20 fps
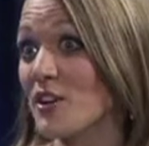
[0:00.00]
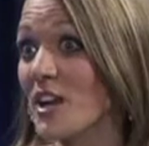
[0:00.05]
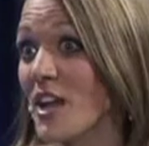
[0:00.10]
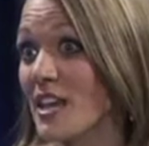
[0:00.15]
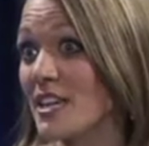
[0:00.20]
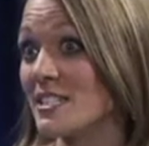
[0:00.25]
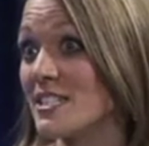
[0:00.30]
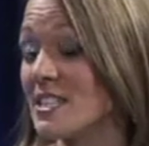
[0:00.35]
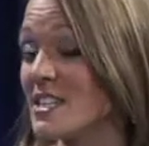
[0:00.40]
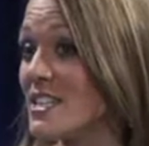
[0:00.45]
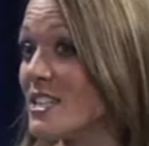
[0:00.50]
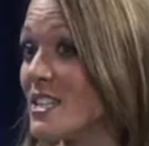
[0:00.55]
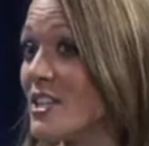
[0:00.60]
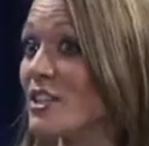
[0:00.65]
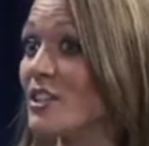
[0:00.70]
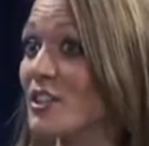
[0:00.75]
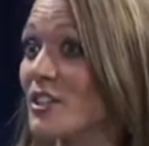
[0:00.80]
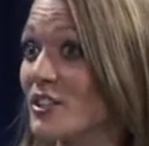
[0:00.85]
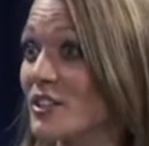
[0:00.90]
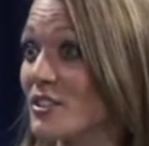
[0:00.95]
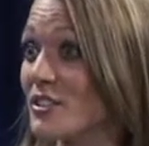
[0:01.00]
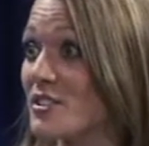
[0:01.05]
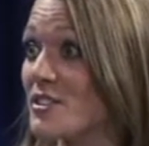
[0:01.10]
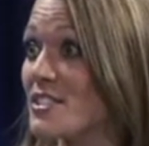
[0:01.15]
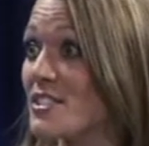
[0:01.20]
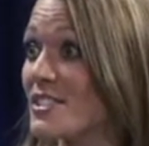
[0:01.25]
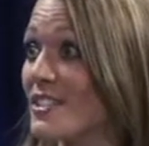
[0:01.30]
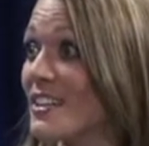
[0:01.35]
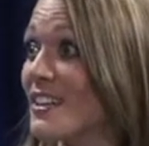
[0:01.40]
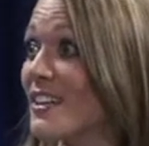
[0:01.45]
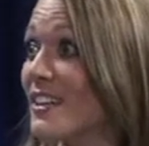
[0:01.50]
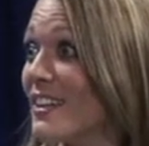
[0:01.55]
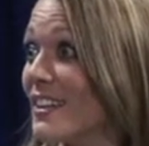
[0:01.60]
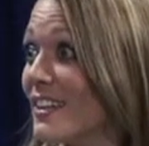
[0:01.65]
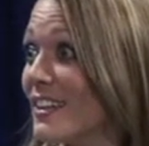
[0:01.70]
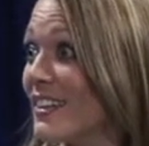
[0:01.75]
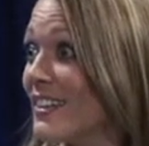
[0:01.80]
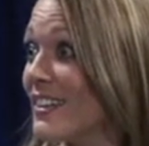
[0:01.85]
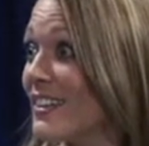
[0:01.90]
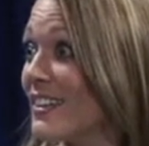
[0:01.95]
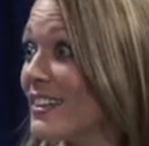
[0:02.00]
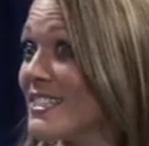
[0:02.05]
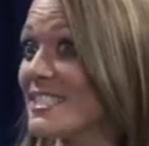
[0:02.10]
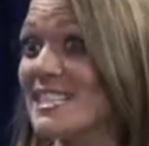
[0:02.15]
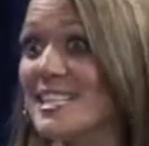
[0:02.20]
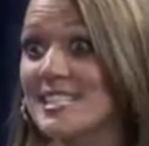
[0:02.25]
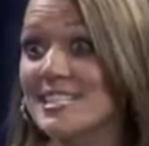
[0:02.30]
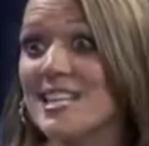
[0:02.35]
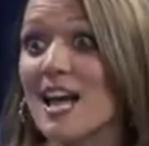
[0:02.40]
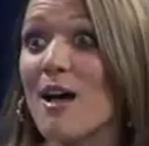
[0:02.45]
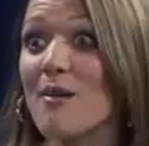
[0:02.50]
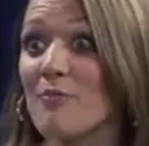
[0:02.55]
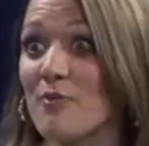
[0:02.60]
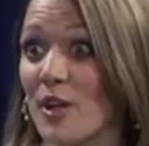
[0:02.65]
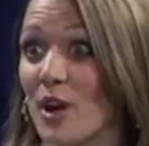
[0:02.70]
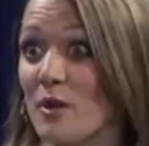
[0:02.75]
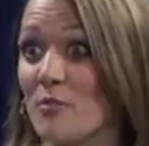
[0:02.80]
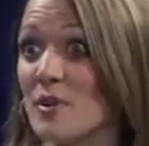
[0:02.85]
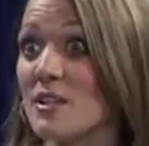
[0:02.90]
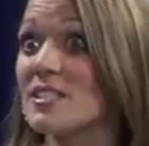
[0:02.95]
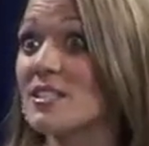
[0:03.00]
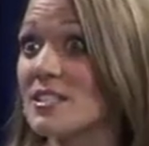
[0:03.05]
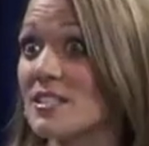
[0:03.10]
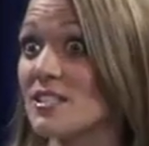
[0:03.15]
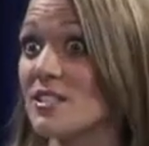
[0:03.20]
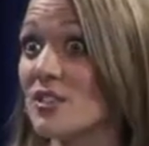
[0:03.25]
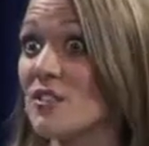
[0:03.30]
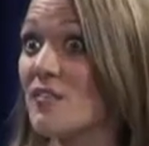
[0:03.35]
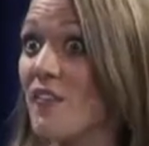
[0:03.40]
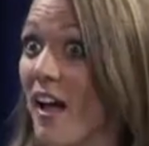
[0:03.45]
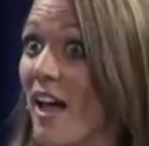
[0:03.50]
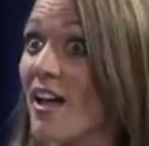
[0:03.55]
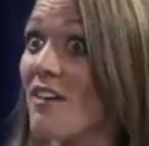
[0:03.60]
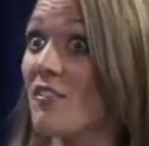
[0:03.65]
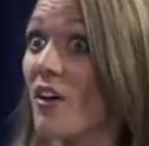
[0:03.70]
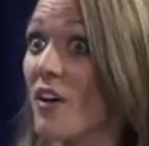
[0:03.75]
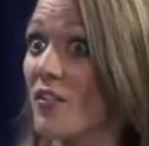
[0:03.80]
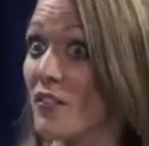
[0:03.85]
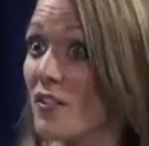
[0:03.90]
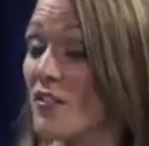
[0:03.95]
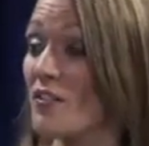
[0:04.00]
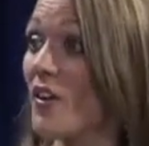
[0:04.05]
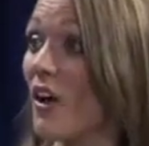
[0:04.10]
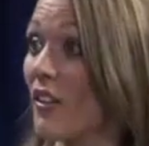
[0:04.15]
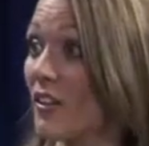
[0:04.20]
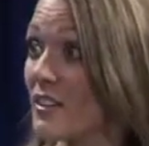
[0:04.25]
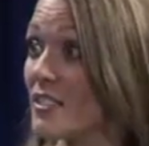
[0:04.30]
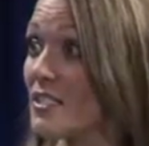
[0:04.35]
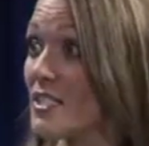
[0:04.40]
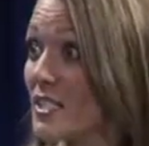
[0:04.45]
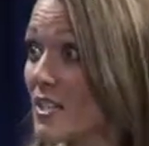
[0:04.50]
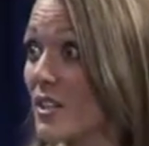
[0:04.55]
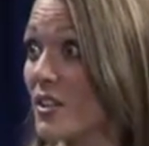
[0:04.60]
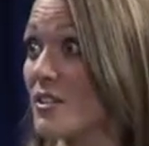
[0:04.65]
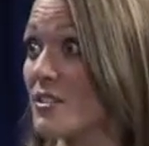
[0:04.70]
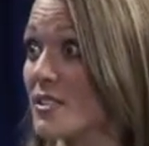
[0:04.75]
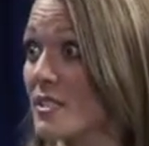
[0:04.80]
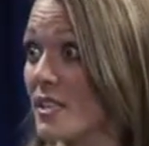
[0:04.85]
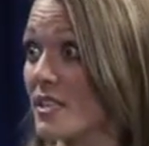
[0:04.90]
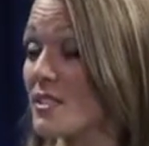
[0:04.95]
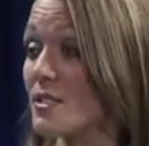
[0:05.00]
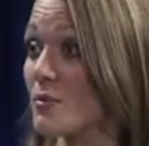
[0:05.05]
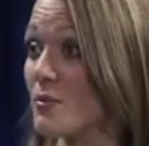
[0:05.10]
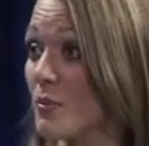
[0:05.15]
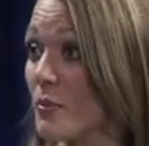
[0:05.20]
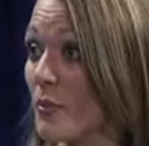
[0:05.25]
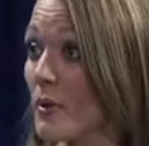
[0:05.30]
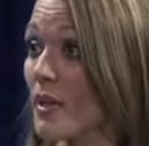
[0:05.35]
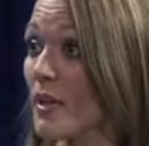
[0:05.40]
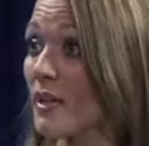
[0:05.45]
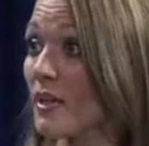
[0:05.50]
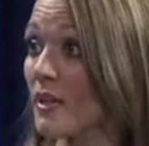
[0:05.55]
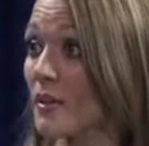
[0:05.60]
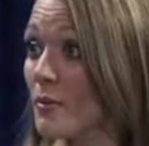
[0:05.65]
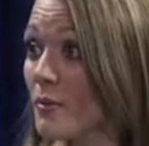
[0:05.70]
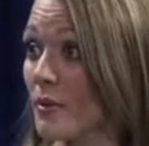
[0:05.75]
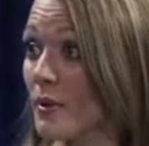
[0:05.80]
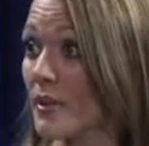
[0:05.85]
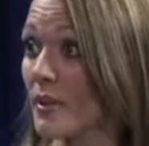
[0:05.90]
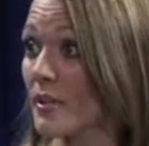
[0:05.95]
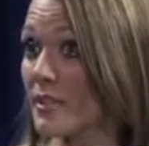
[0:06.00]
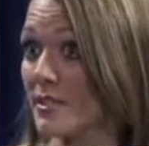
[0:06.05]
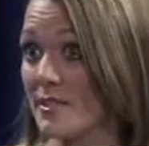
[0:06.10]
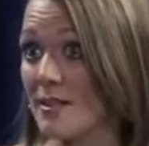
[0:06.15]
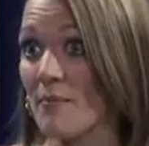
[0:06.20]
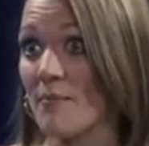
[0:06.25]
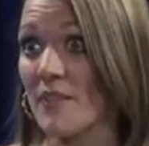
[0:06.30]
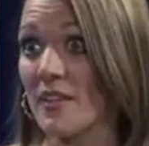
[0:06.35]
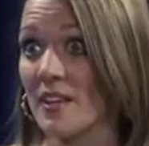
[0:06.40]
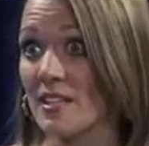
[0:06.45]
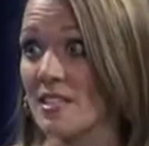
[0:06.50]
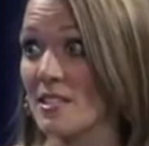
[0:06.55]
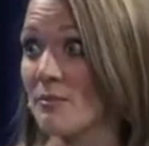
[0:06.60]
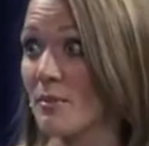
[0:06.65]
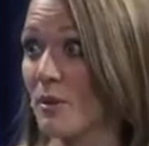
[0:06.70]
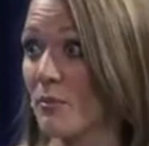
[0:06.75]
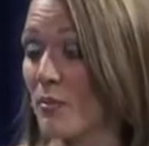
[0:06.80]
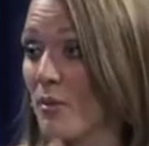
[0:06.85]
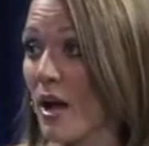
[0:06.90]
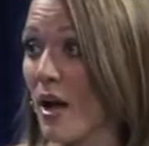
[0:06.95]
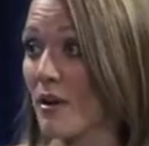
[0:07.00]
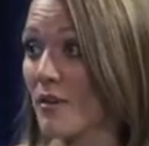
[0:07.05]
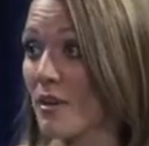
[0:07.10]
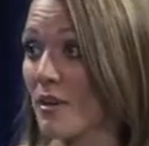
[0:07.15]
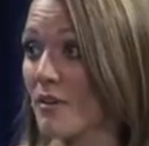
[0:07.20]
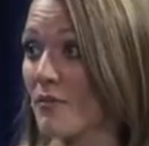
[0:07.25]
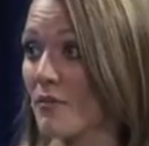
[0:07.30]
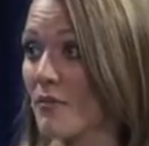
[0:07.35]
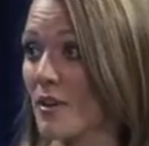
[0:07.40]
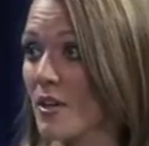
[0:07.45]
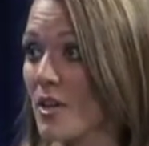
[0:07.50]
90 years is, is up there, but to uh-huh. survive off of volunteers, that's really, really something to be proud of.